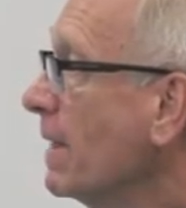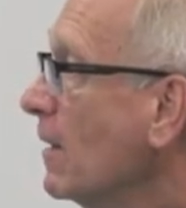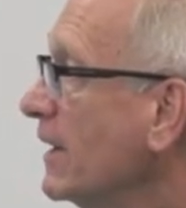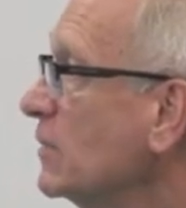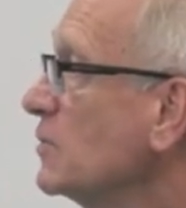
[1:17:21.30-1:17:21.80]

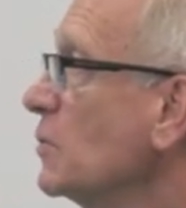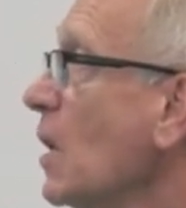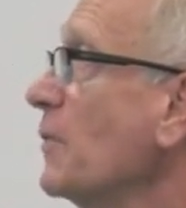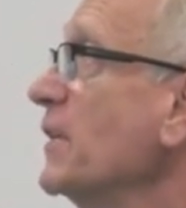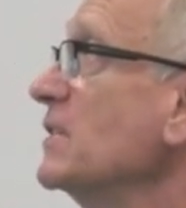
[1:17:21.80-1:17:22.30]
all right, those are
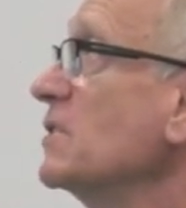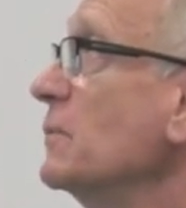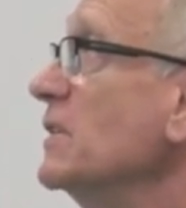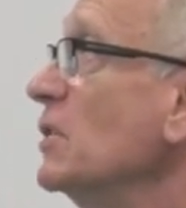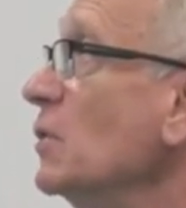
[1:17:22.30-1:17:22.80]
all things that
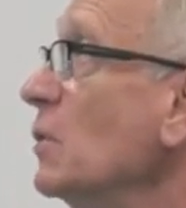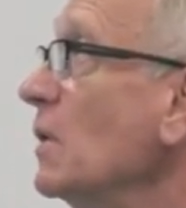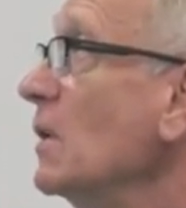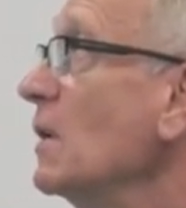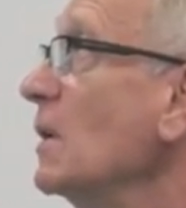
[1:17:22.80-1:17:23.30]
we do
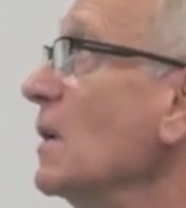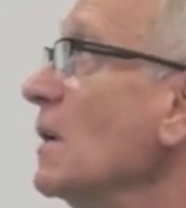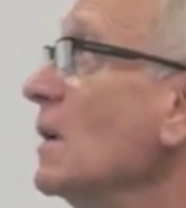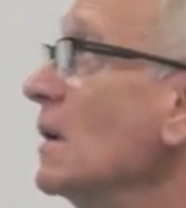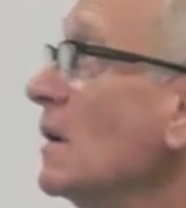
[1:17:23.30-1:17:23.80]

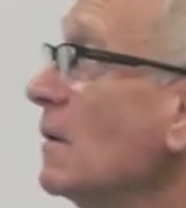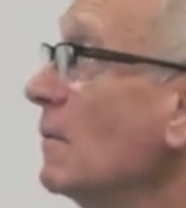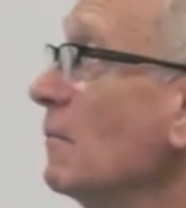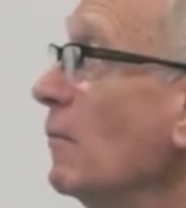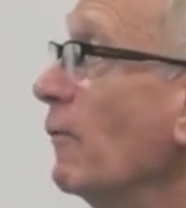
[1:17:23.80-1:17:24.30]

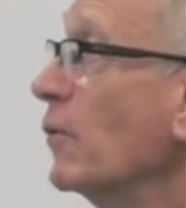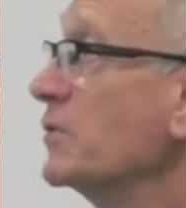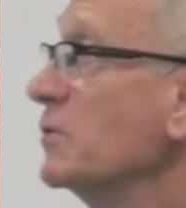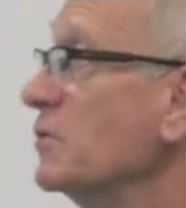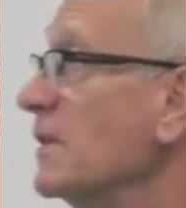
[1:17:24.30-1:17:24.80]
before
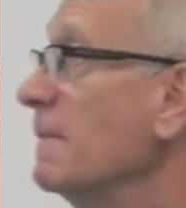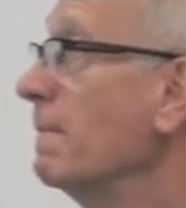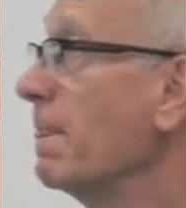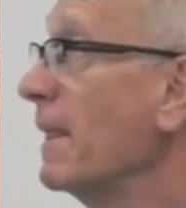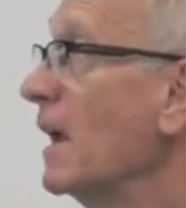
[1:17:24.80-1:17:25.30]
surgery.
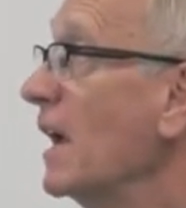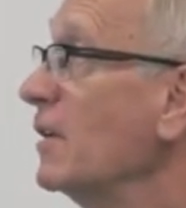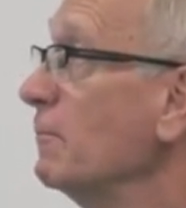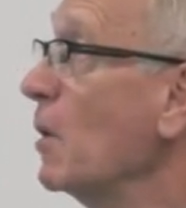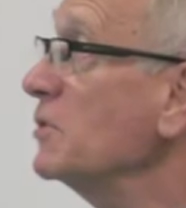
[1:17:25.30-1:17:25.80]

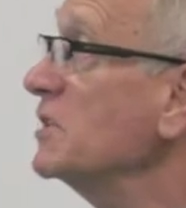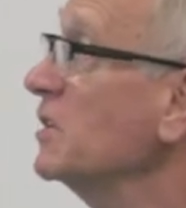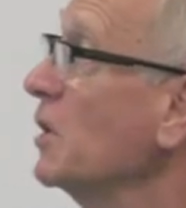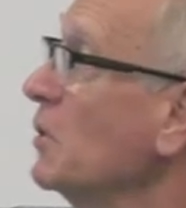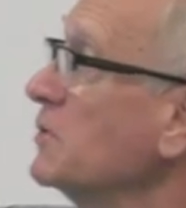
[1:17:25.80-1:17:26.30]
And most
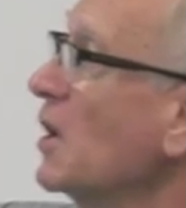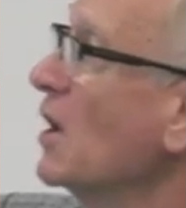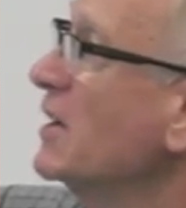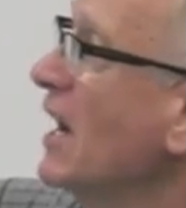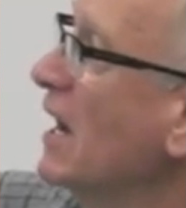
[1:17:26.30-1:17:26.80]
of those
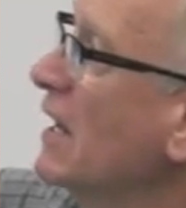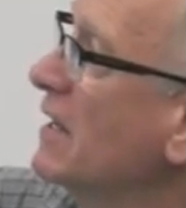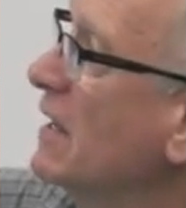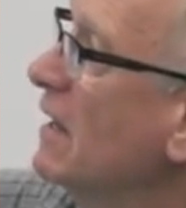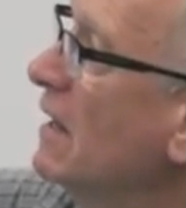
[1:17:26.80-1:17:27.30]
are done